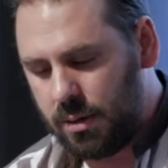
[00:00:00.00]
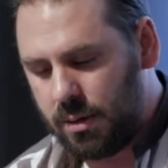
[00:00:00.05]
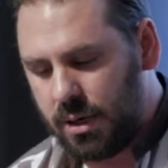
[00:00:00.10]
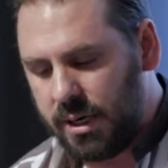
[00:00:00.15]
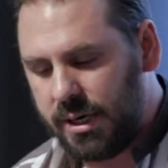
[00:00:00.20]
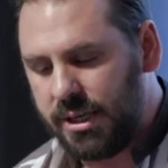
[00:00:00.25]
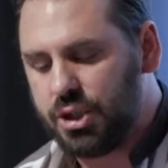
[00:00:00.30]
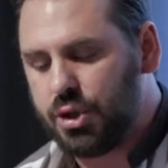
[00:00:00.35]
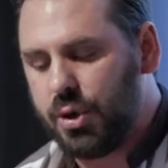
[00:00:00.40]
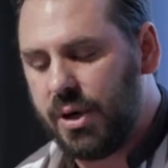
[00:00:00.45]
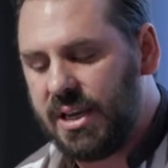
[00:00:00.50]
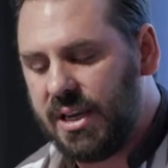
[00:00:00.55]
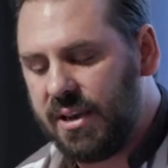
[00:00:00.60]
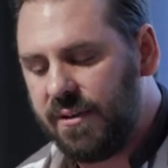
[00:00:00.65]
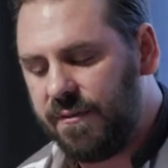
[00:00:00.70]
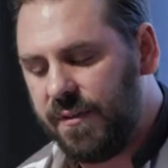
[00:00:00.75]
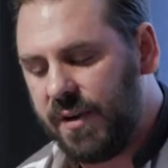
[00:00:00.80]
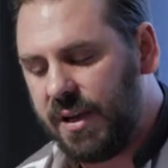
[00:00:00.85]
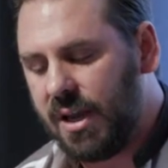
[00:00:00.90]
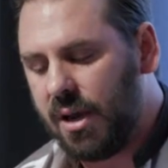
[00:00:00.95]
an intriguing
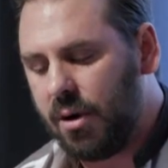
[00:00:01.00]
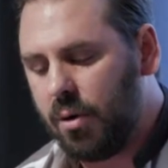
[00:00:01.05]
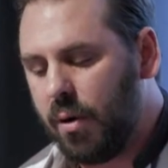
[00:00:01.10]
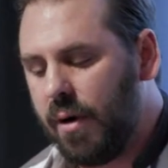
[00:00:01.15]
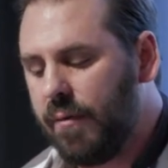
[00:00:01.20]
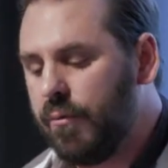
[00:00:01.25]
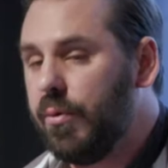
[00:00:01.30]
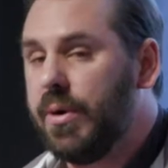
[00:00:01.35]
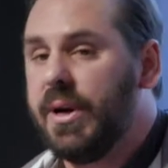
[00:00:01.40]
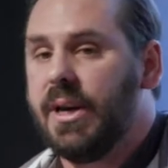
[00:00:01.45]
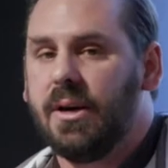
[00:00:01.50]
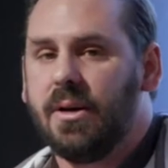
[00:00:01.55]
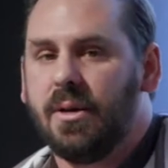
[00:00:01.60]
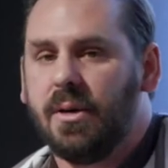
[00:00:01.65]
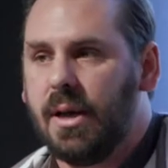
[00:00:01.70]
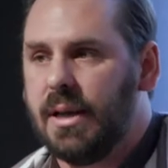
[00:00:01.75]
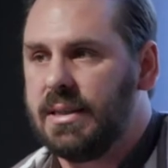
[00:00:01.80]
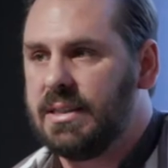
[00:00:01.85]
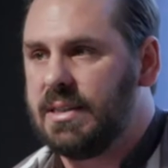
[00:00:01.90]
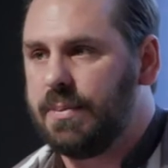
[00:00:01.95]
figure who I've written
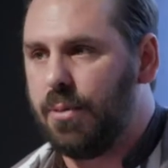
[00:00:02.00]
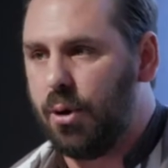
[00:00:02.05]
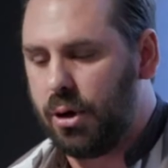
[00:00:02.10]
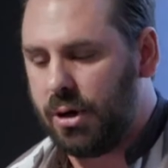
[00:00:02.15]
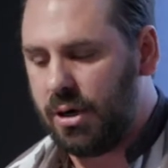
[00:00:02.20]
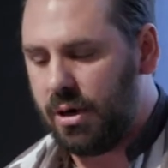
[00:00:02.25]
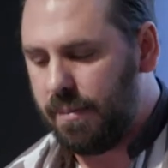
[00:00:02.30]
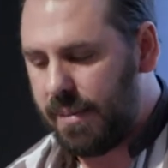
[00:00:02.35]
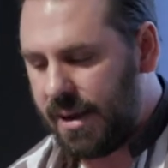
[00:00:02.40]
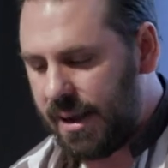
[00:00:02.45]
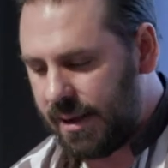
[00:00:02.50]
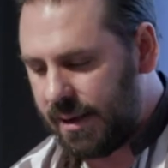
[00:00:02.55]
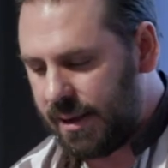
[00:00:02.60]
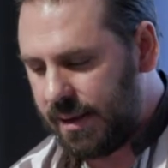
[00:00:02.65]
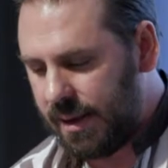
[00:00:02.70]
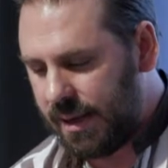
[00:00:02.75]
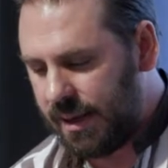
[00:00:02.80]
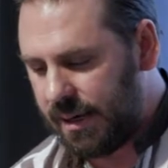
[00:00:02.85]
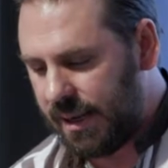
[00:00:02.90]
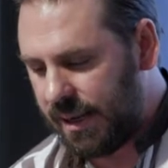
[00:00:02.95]
and spoken about
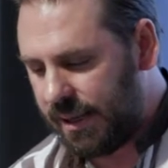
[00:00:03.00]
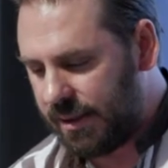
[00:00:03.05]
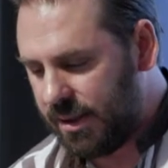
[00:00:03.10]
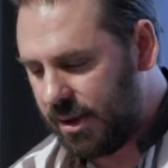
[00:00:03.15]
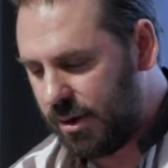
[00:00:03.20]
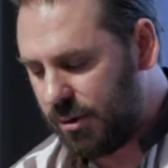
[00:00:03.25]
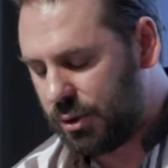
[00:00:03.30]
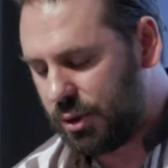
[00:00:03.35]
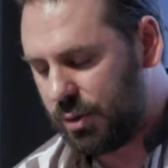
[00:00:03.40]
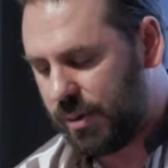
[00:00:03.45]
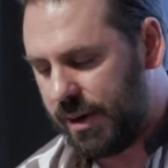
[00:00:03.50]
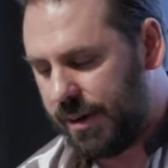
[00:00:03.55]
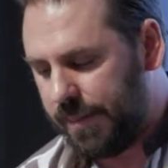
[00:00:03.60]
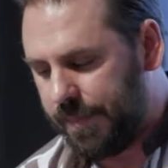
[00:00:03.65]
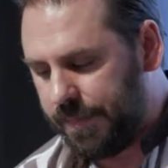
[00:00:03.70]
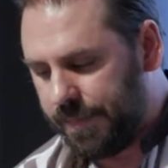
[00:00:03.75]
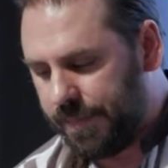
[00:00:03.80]
at length elsewhere.